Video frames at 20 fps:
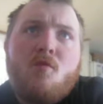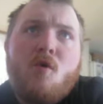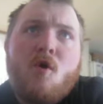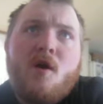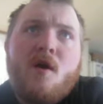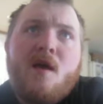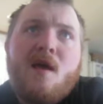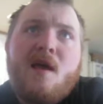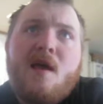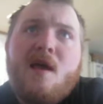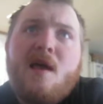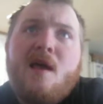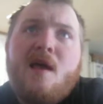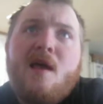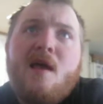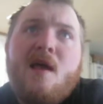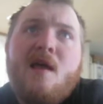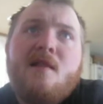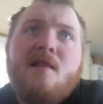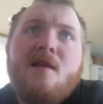War
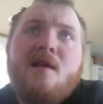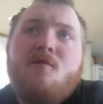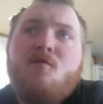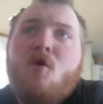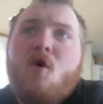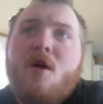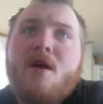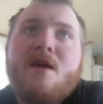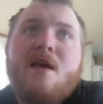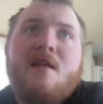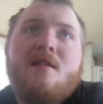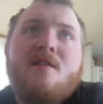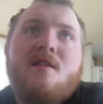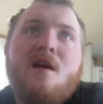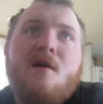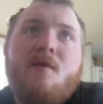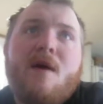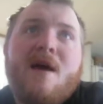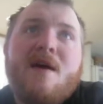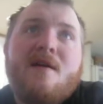and the war
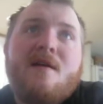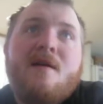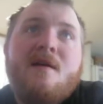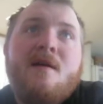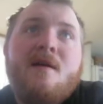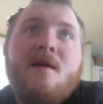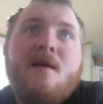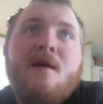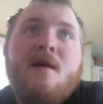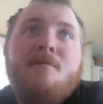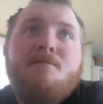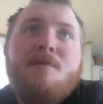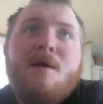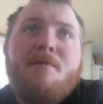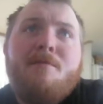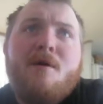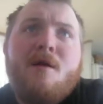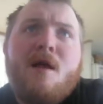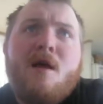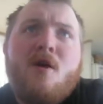against Iraq.
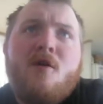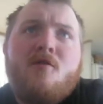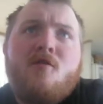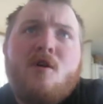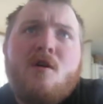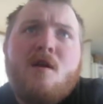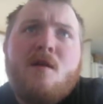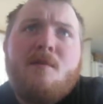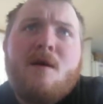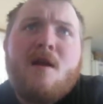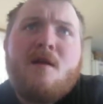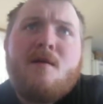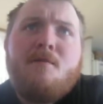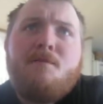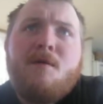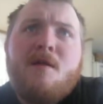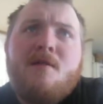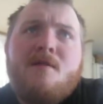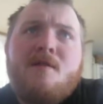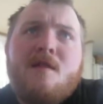People are talking about a
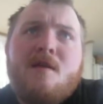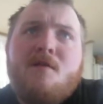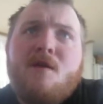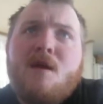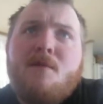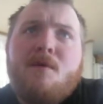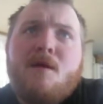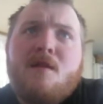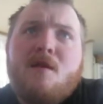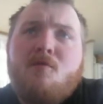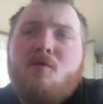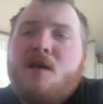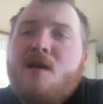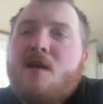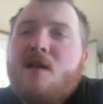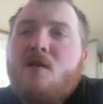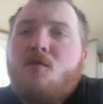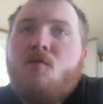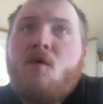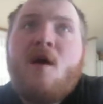piece, but we
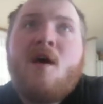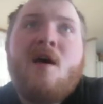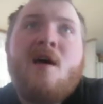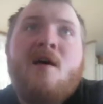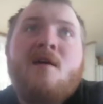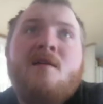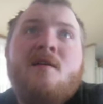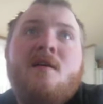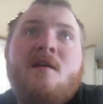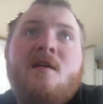got it wrong.